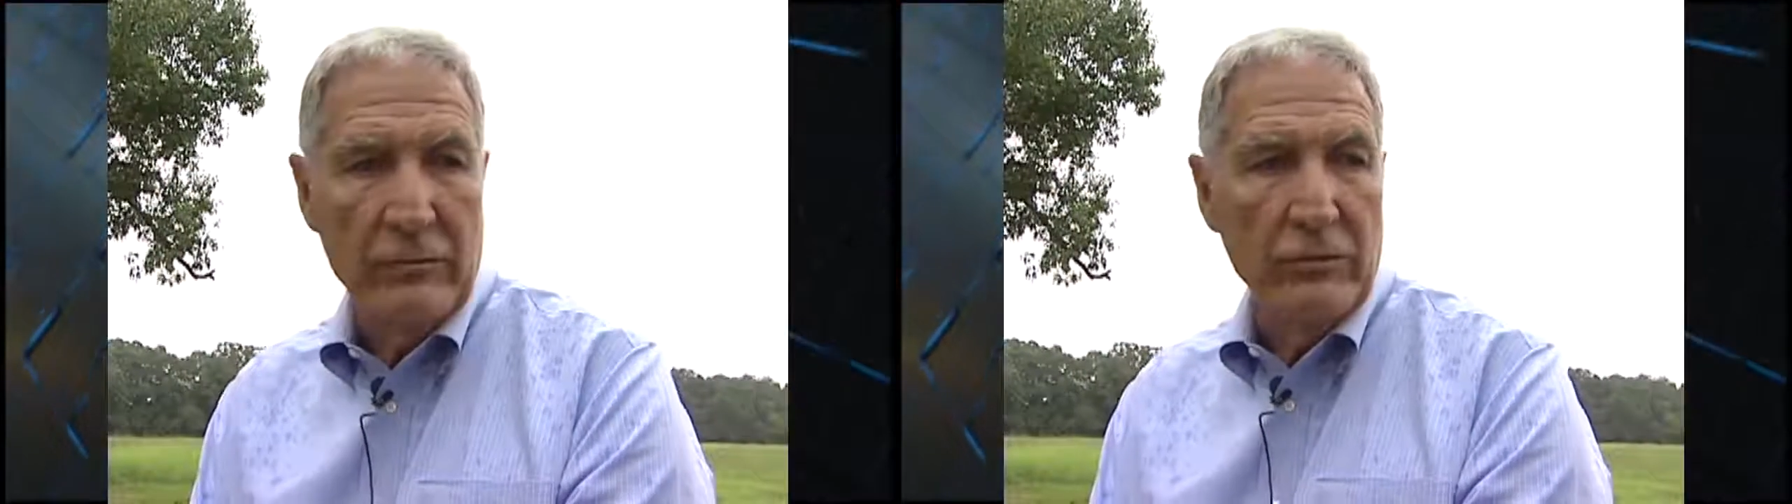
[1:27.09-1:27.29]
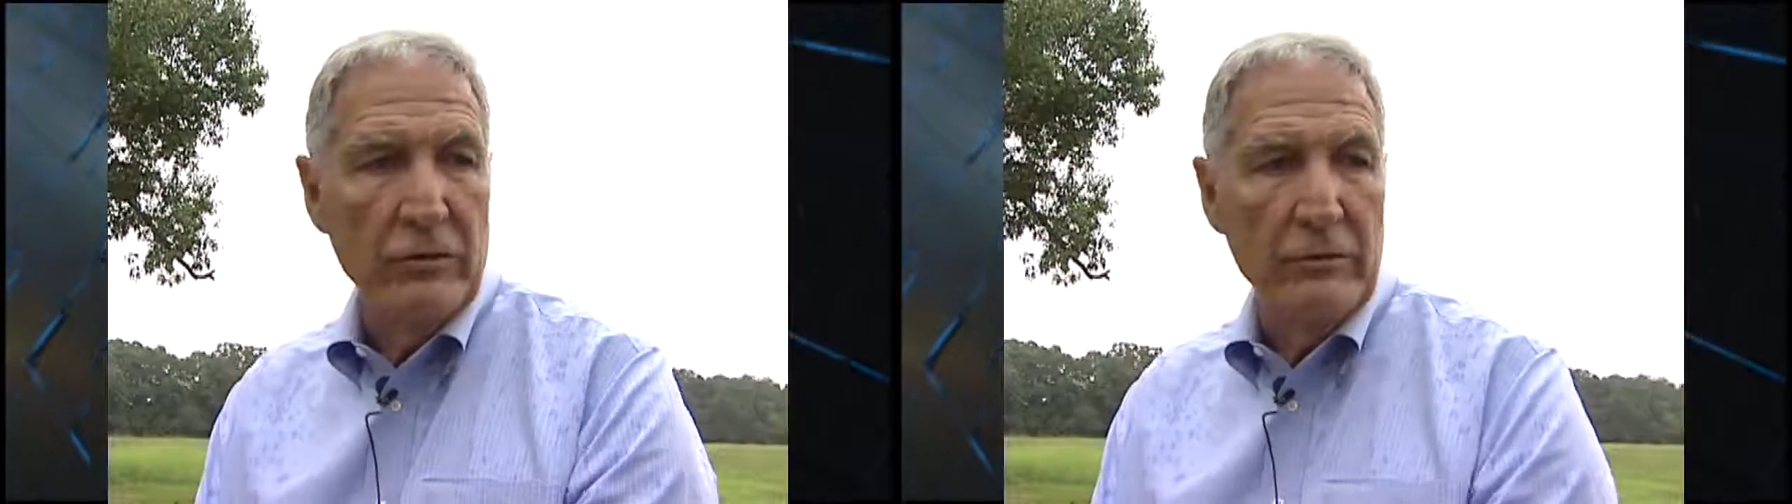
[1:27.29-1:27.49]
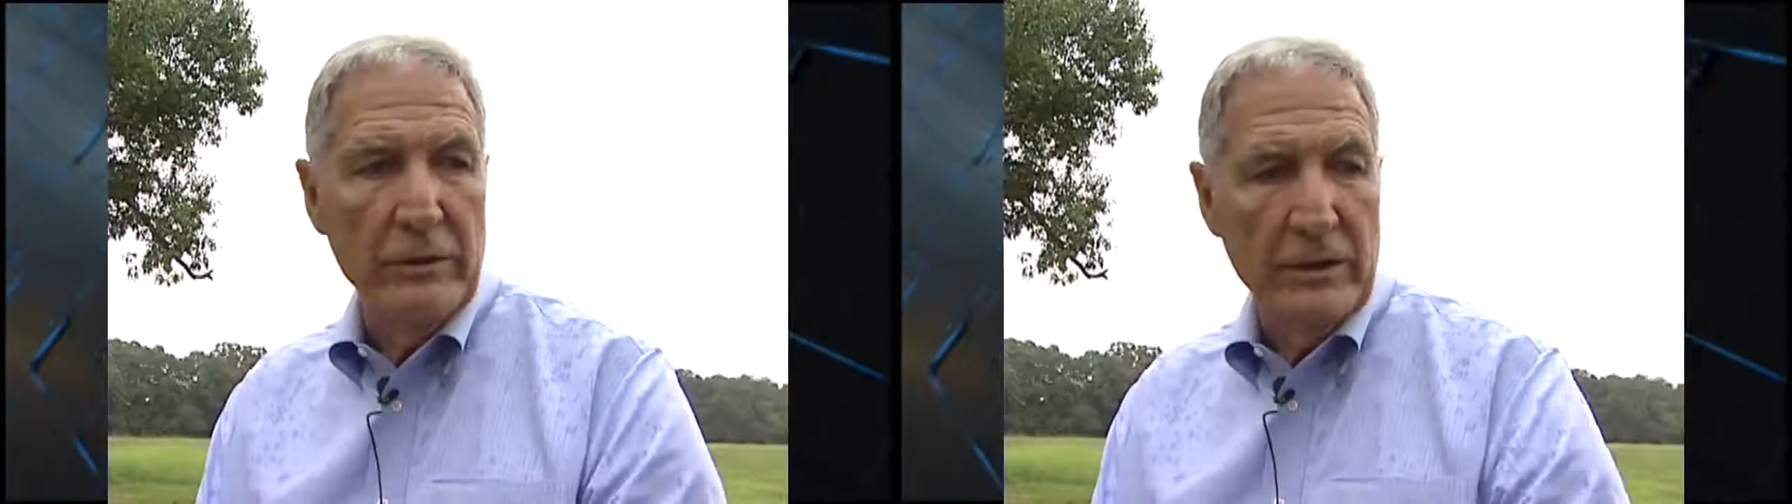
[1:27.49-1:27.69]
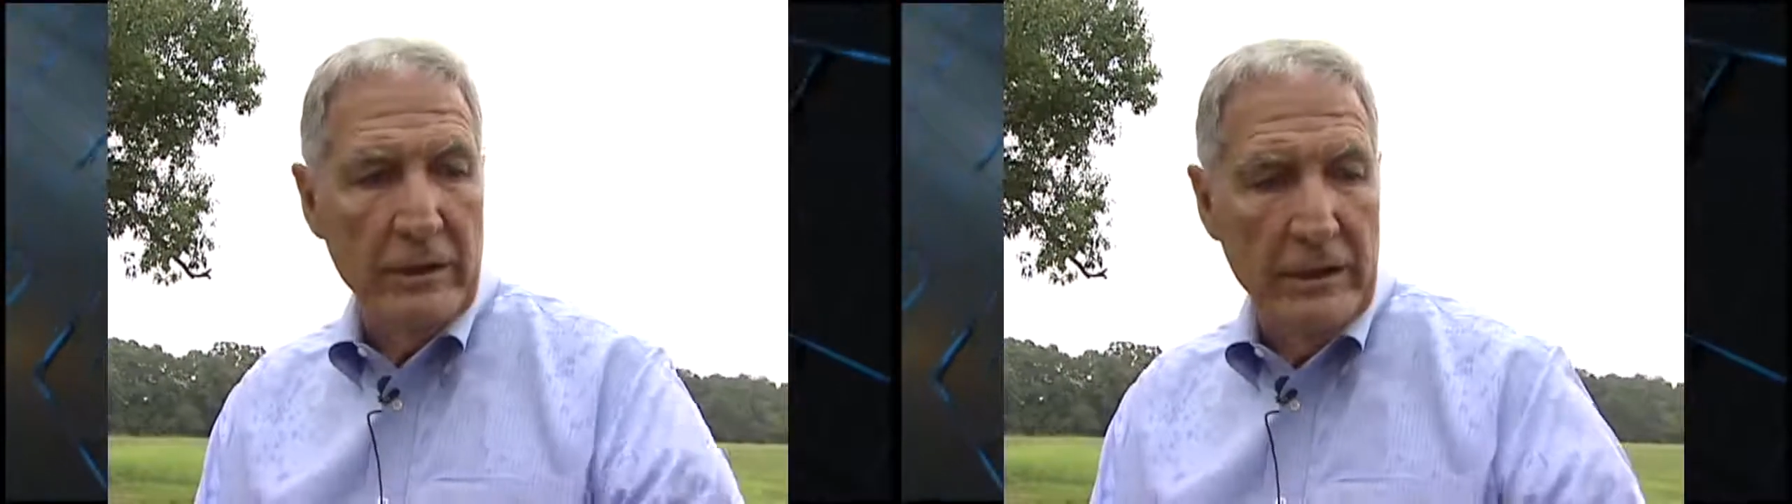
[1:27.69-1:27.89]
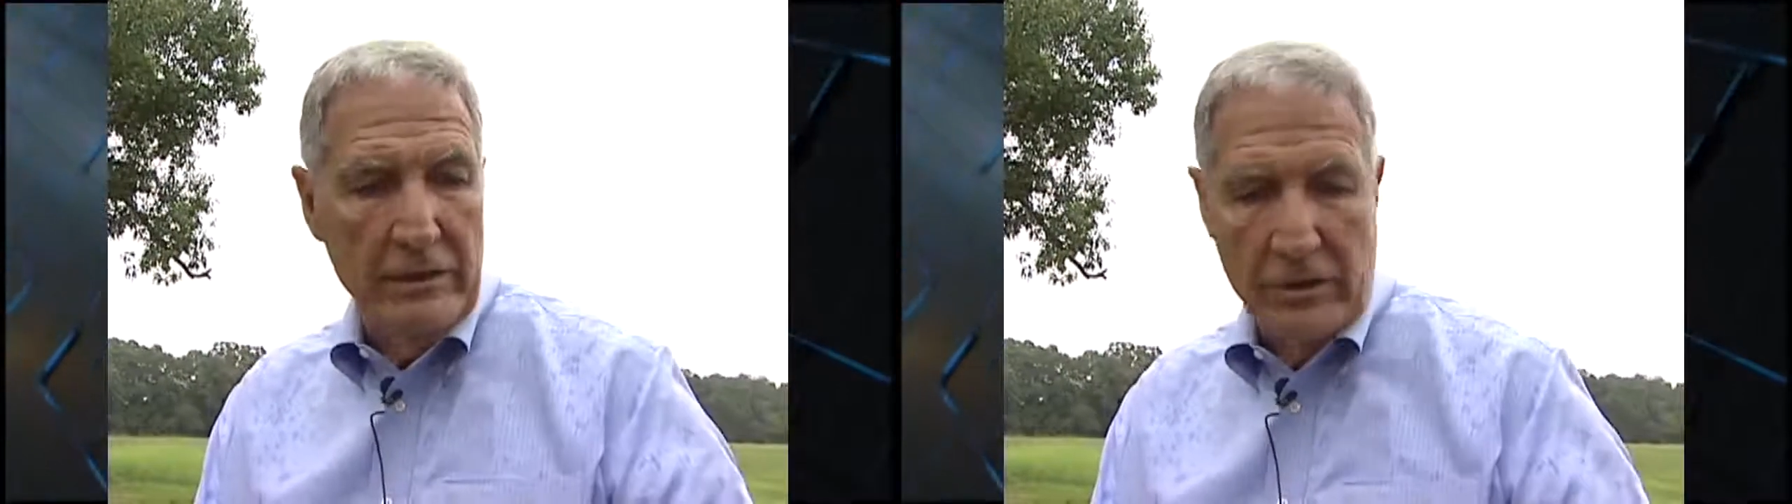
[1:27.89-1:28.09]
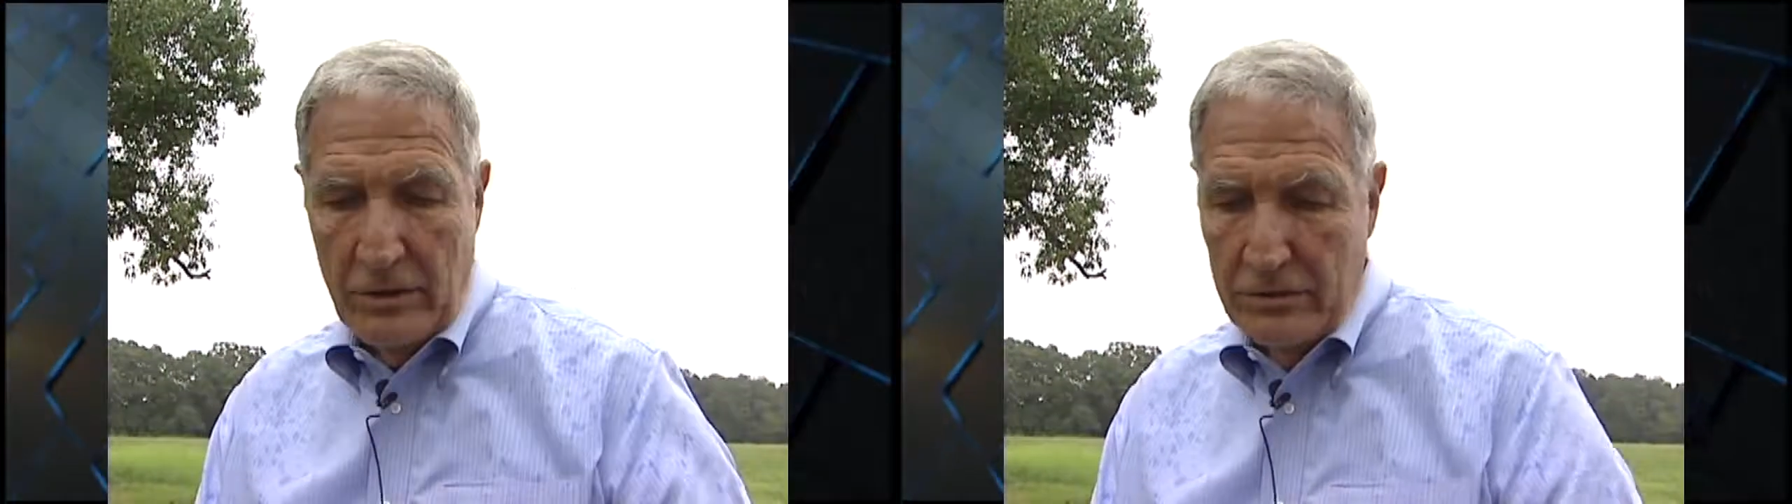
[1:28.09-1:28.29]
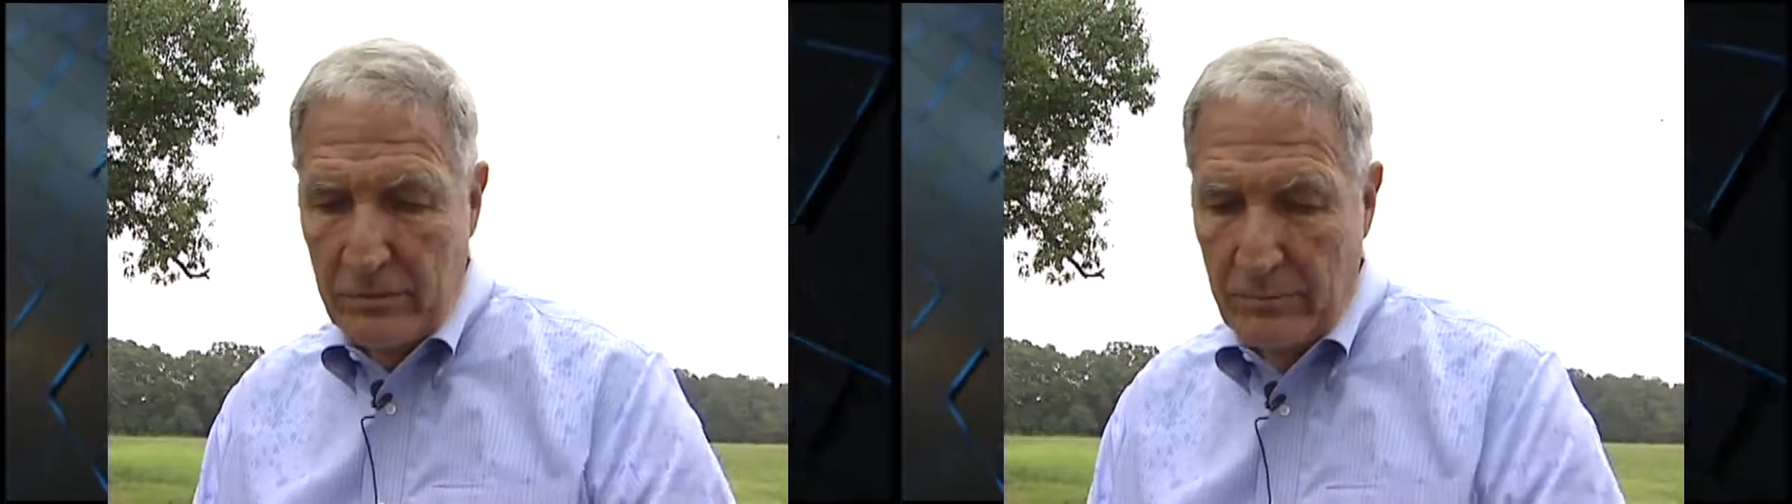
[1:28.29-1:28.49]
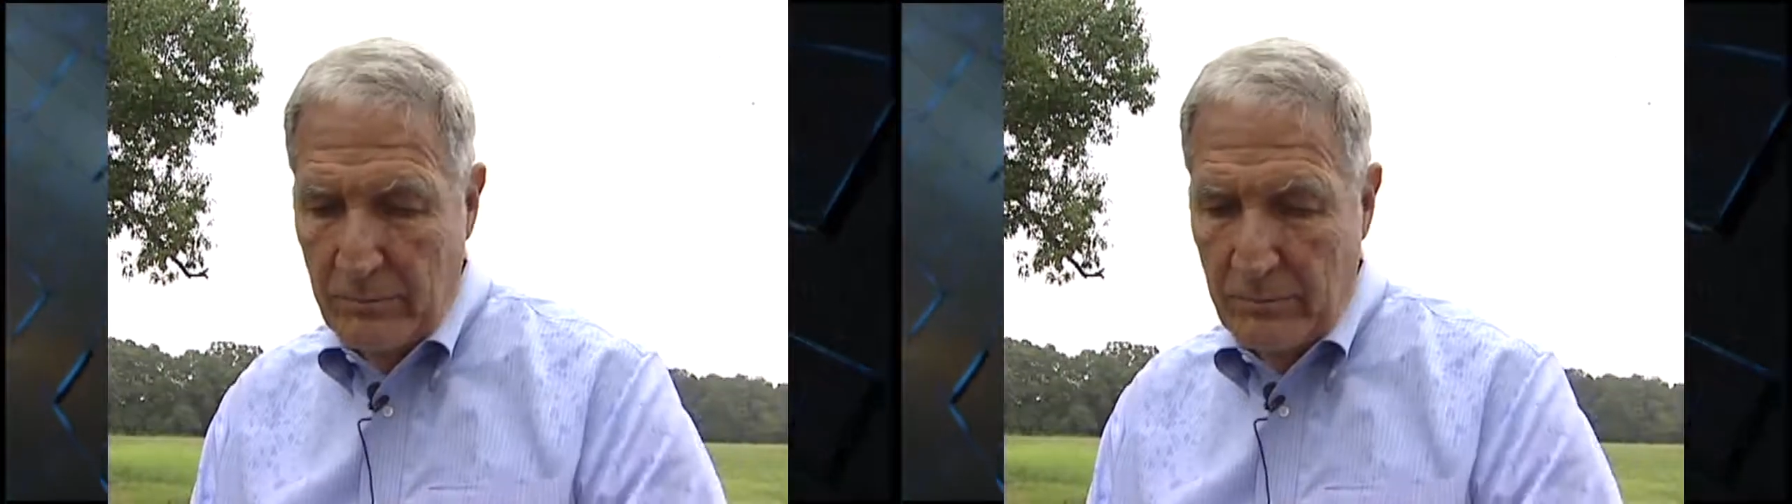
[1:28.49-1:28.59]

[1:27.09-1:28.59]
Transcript: room. He thought the